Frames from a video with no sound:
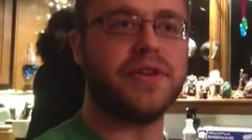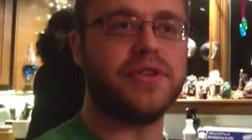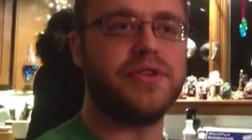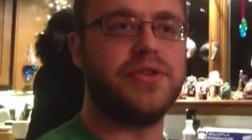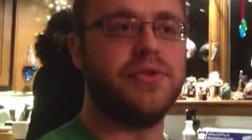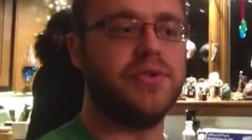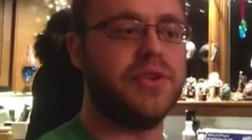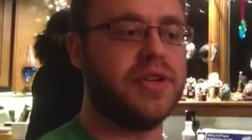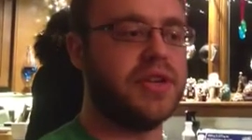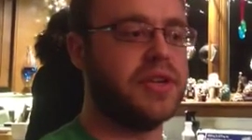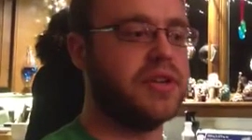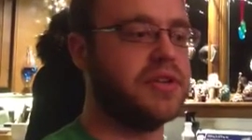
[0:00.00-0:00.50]

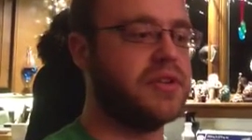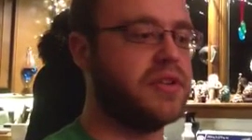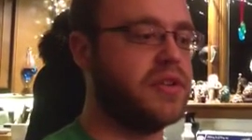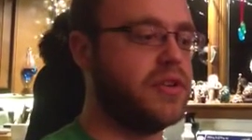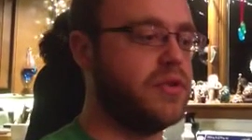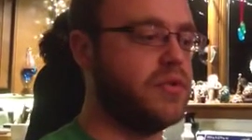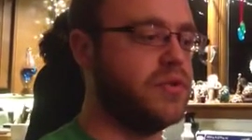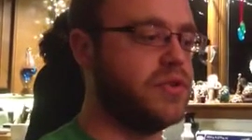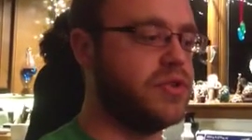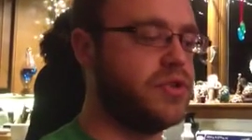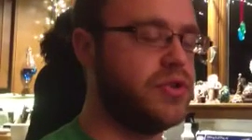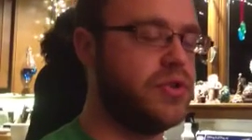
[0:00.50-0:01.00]
tuning, you
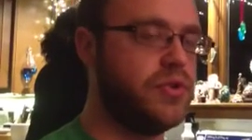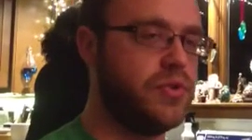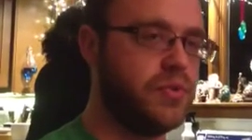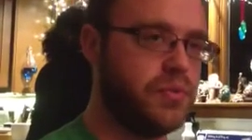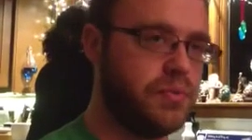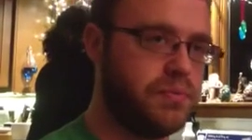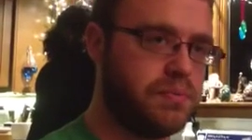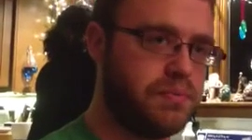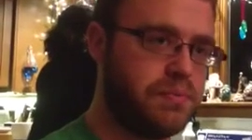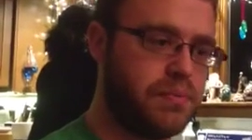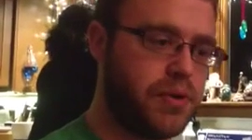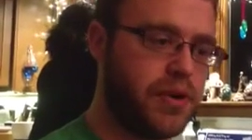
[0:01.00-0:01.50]
would
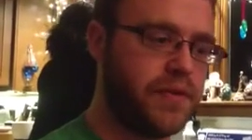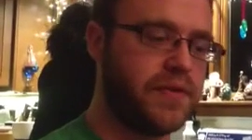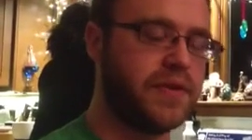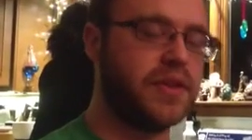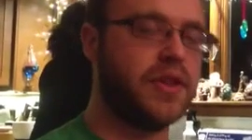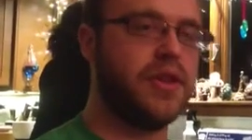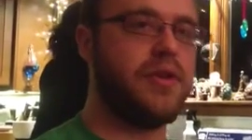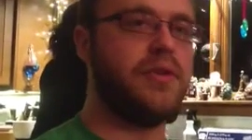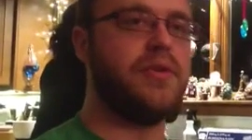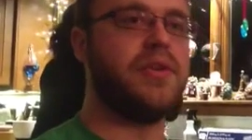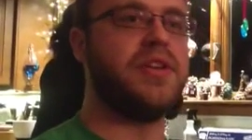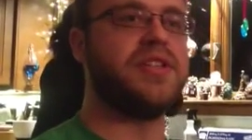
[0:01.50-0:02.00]
tune
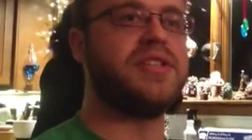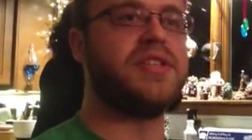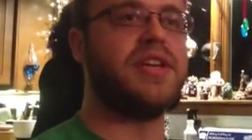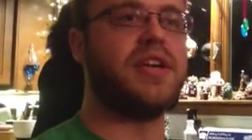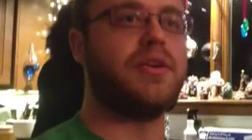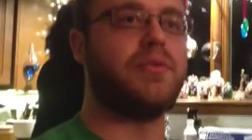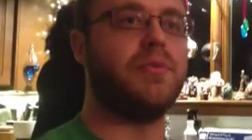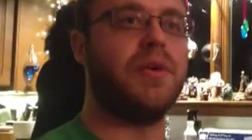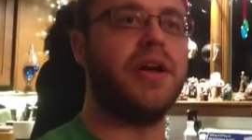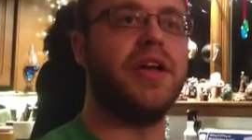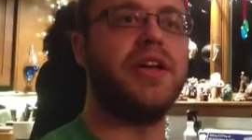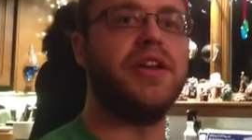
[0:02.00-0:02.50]
perfectly, it's
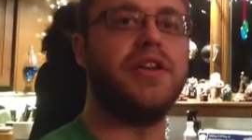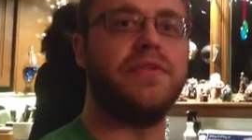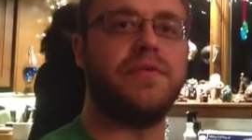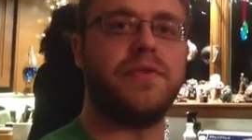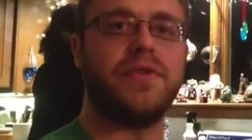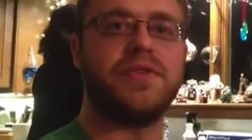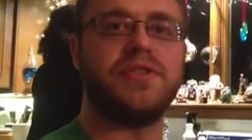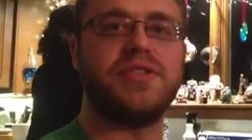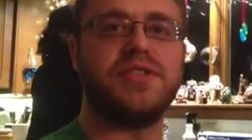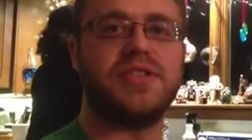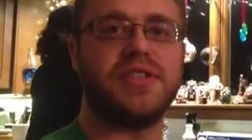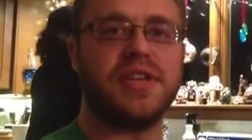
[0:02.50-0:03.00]
like relative
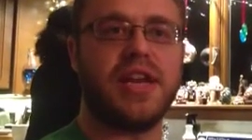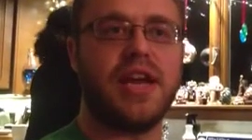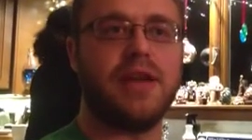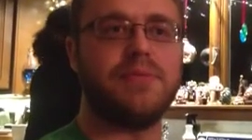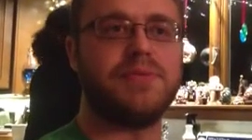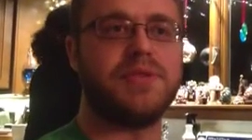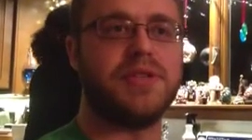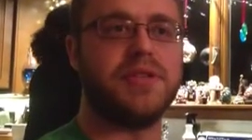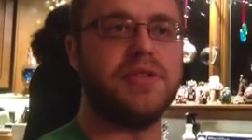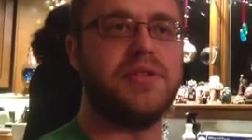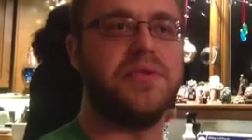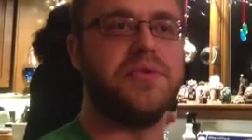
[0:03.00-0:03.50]
versus an
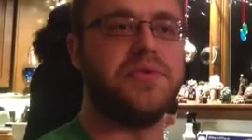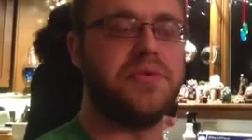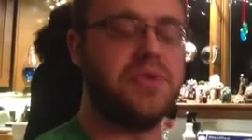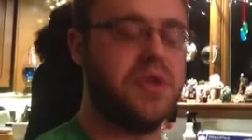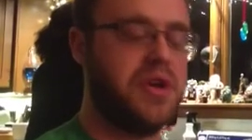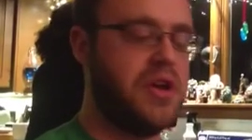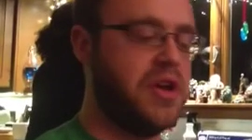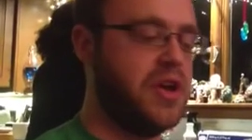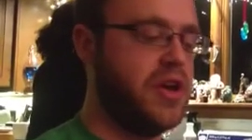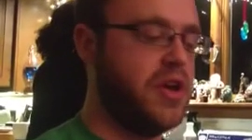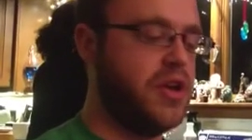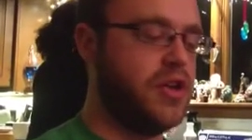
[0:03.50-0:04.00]
absolute.
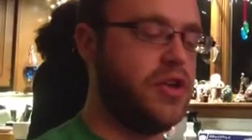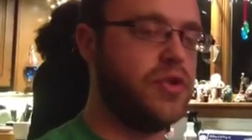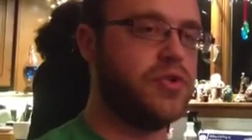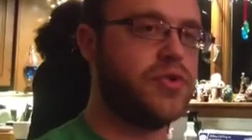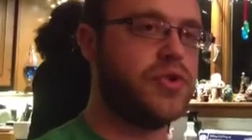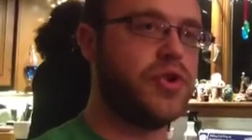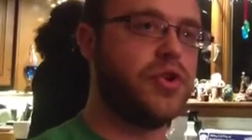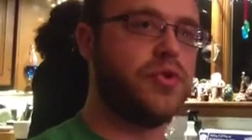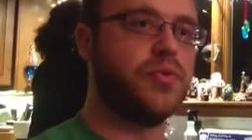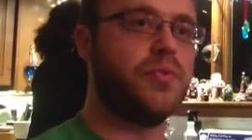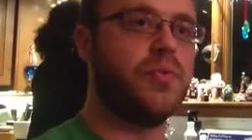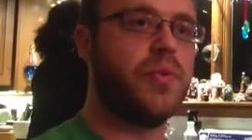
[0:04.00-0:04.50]
You
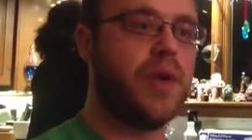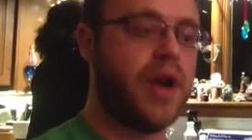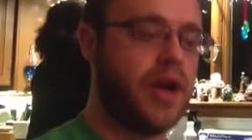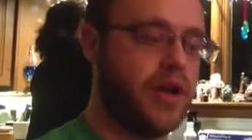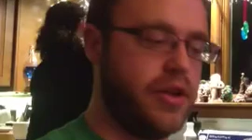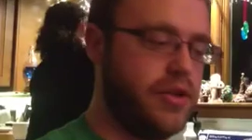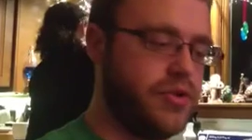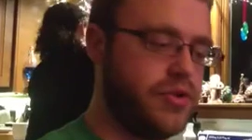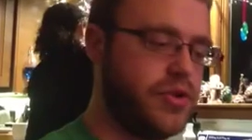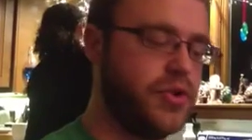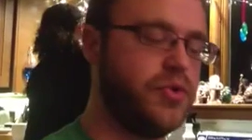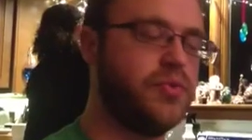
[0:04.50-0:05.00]

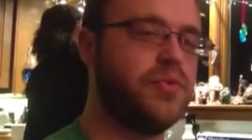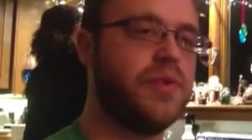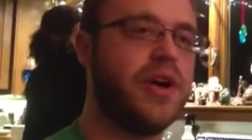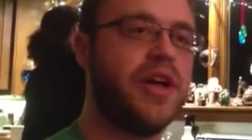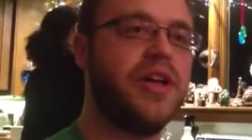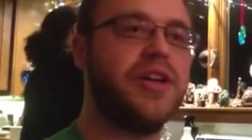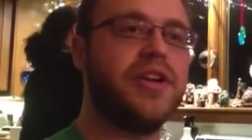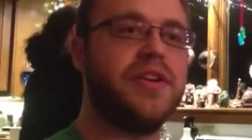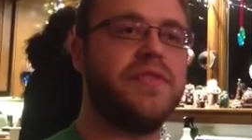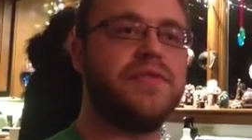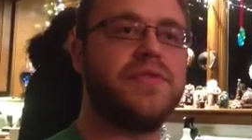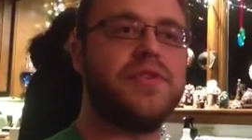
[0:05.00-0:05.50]
tune
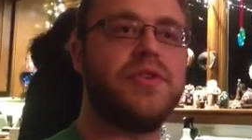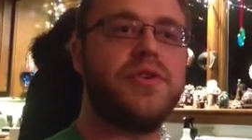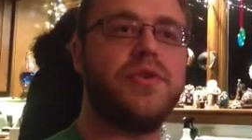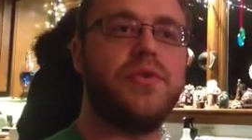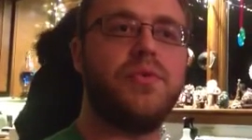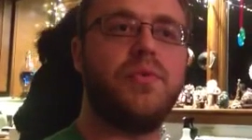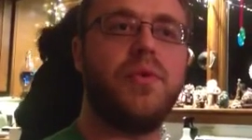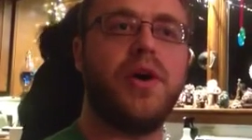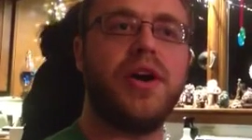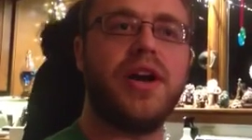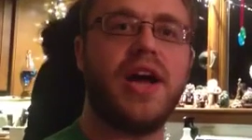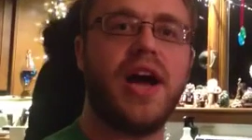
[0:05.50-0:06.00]
relative to
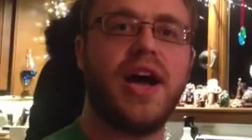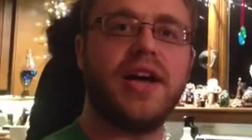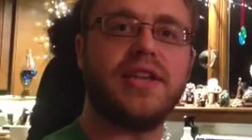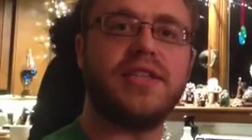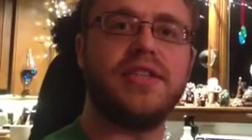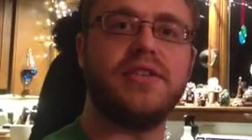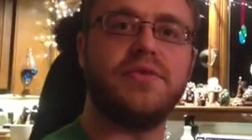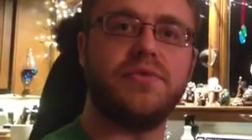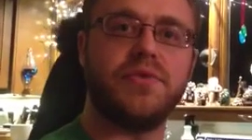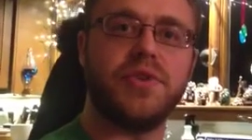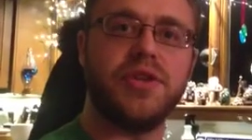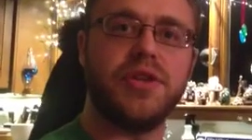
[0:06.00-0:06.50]
one
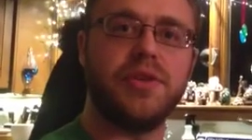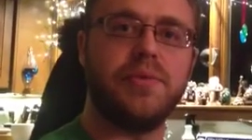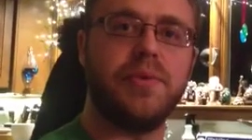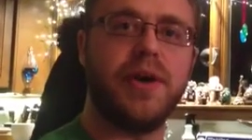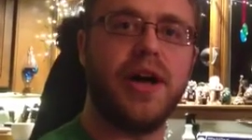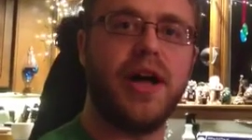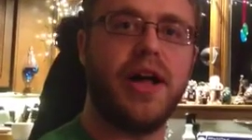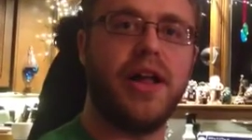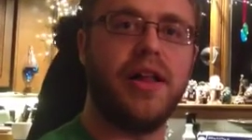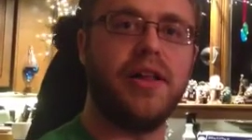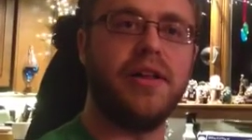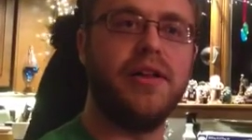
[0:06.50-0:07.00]
octave really
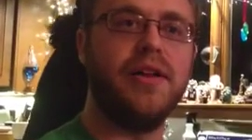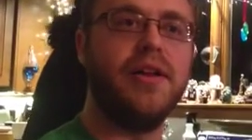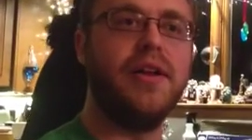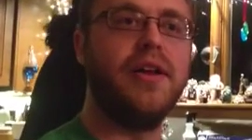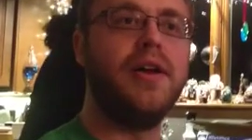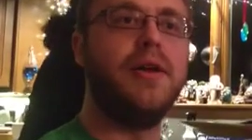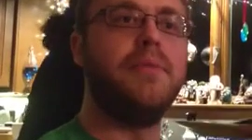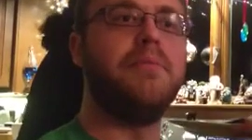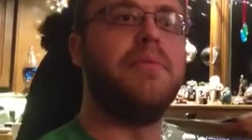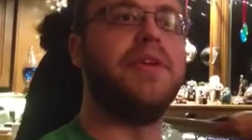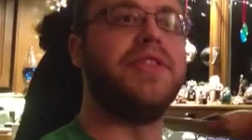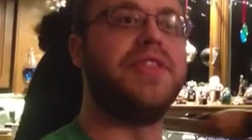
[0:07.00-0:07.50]
well,
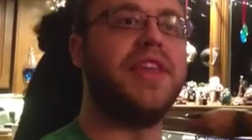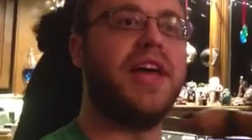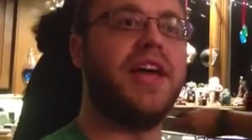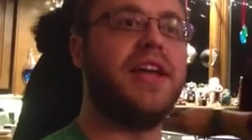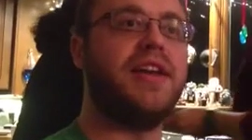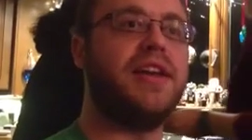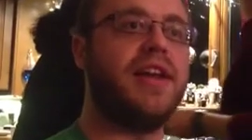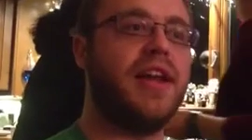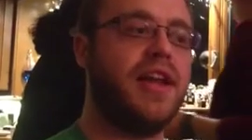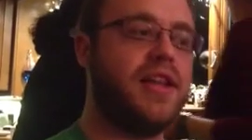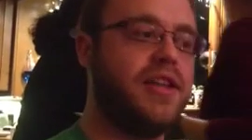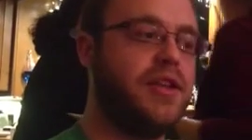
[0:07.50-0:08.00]
but
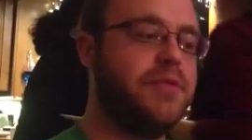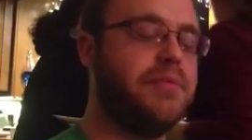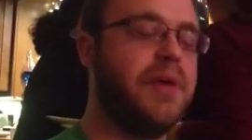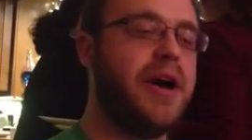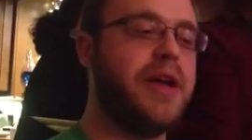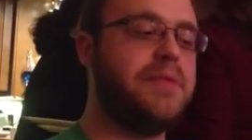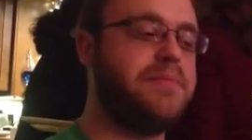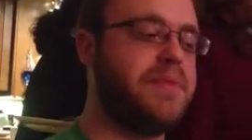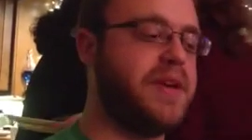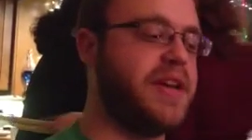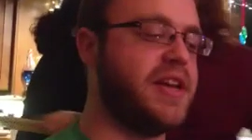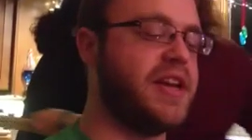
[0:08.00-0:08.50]
then you
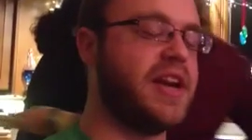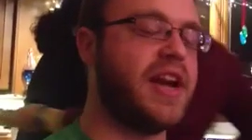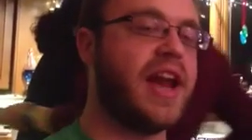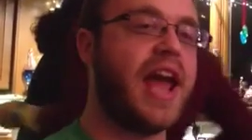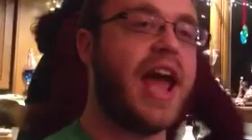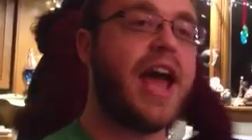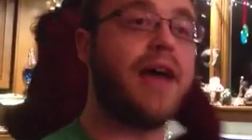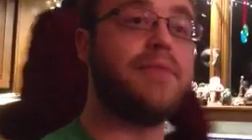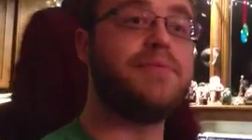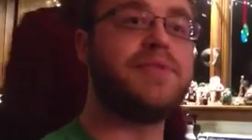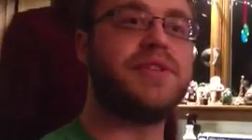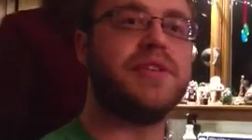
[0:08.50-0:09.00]
might be in an
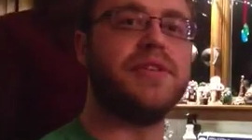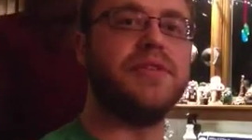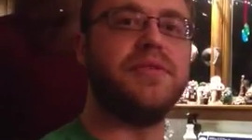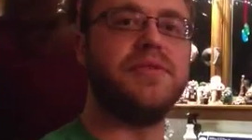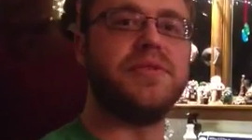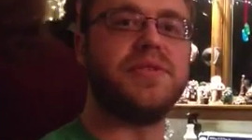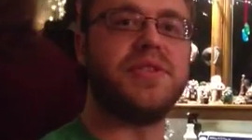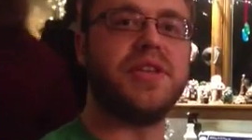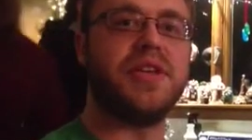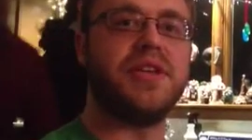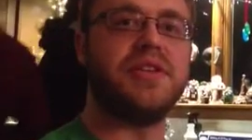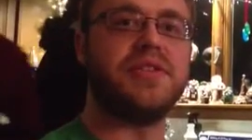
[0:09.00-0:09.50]
absolute
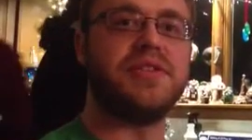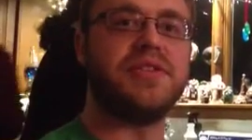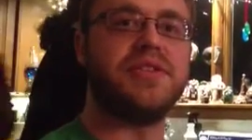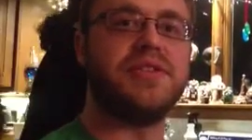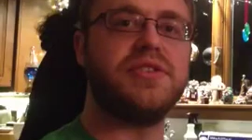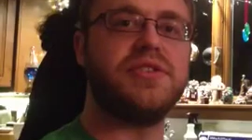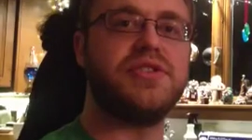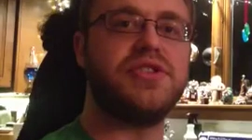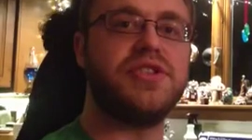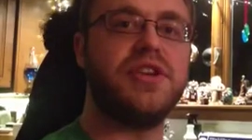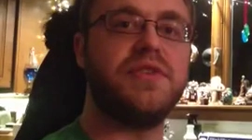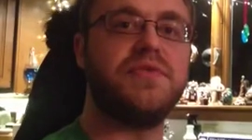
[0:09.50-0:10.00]
sense
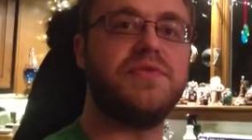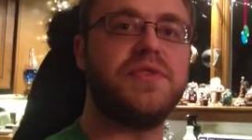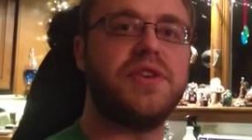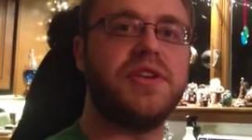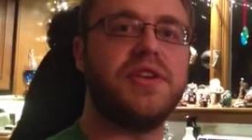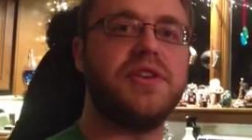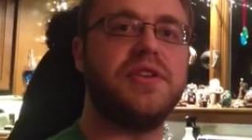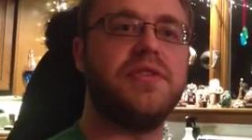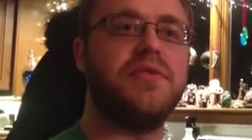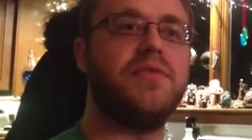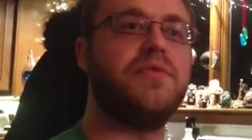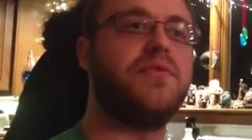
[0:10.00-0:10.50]

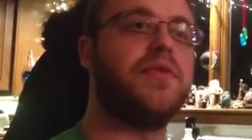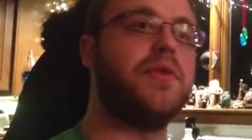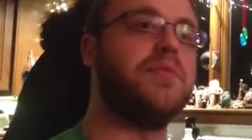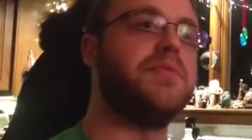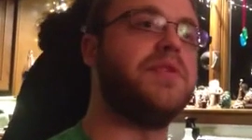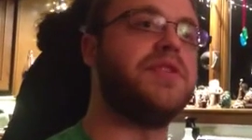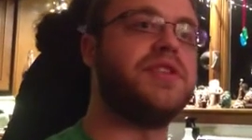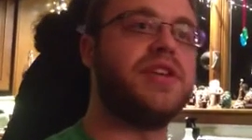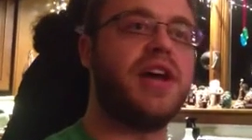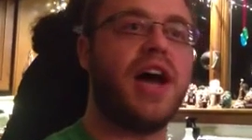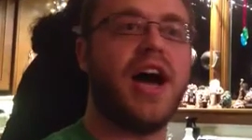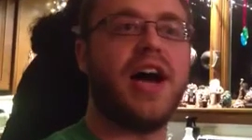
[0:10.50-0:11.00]
shifted from
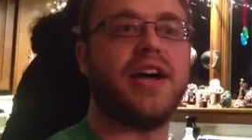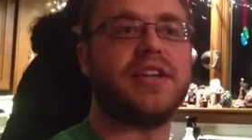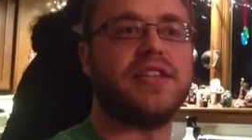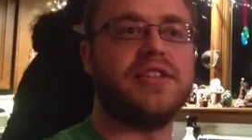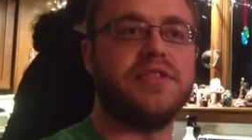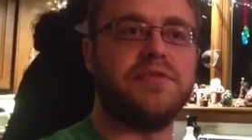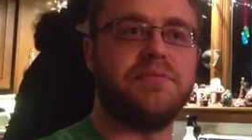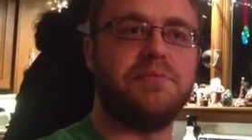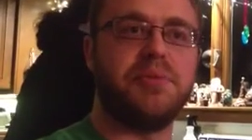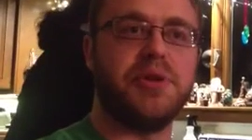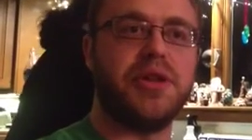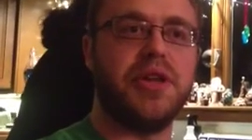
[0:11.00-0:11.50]
the
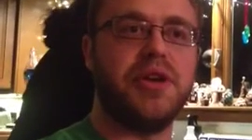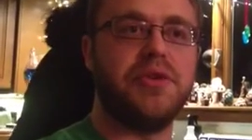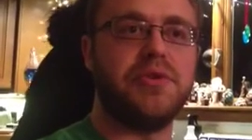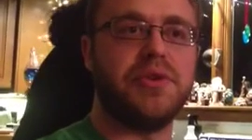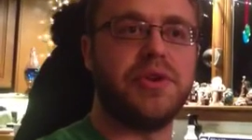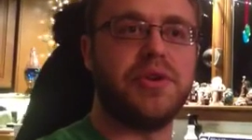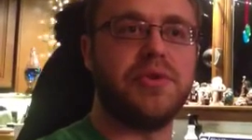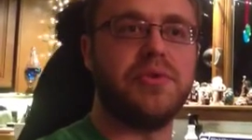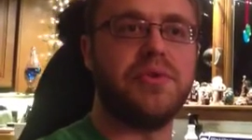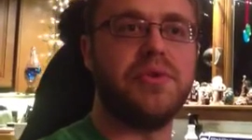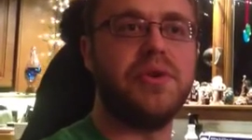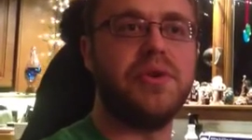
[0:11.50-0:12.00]
octave below you.